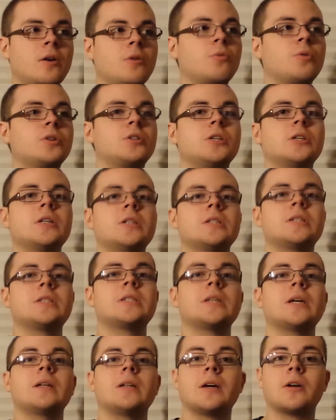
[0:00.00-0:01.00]
which
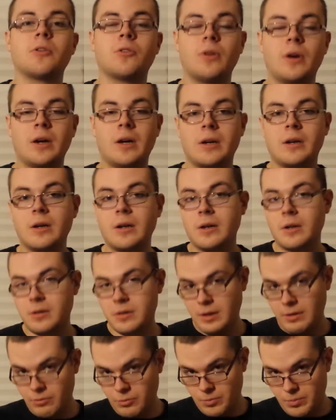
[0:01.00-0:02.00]
is a letter grade
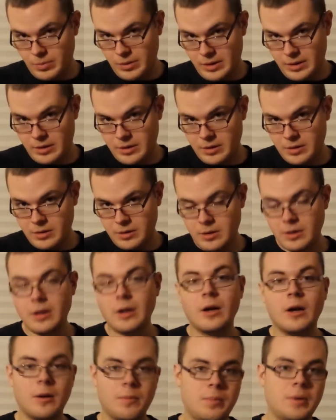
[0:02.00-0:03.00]
of B.
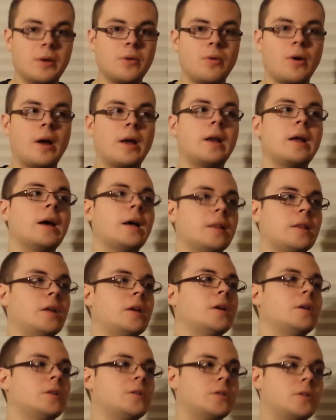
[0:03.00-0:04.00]
A B rating, I
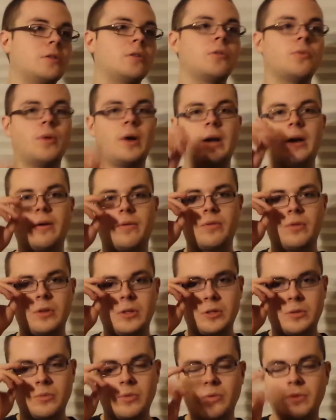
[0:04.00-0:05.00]
think, is a good rating for
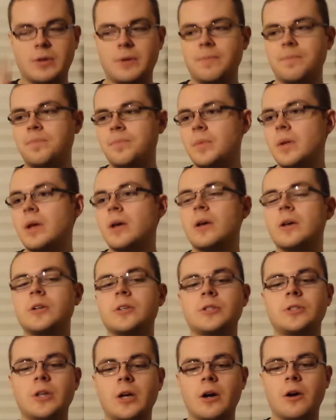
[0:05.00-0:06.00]
this movie.
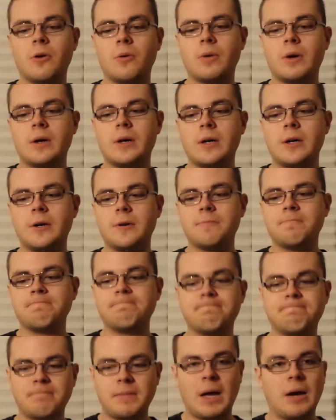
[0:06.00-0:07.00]
So
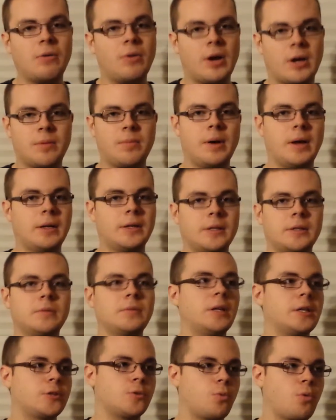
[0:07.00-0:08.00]
I recommend
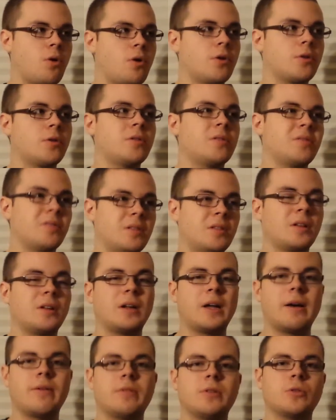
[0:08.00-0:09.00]
it. It's worth the
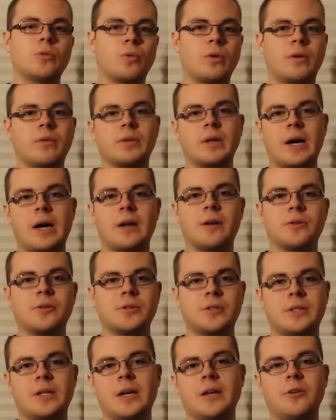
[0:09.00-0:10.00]
$11,
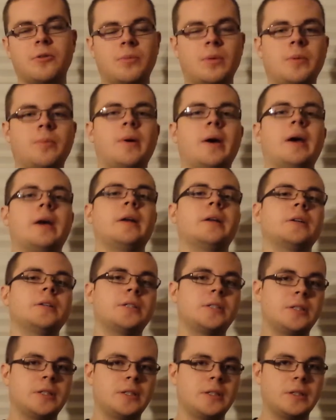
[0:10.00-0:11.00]
$12 that you'd be paying to
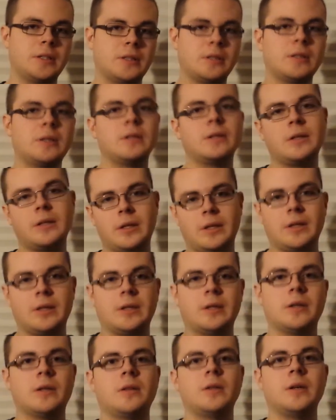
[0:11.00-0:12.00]
see
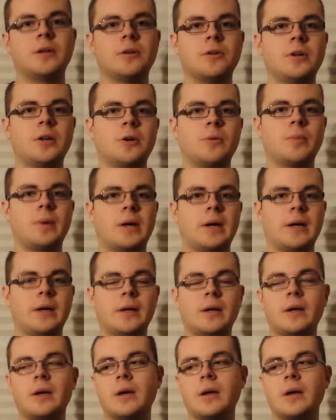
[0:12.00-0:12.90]
in a theater nearby.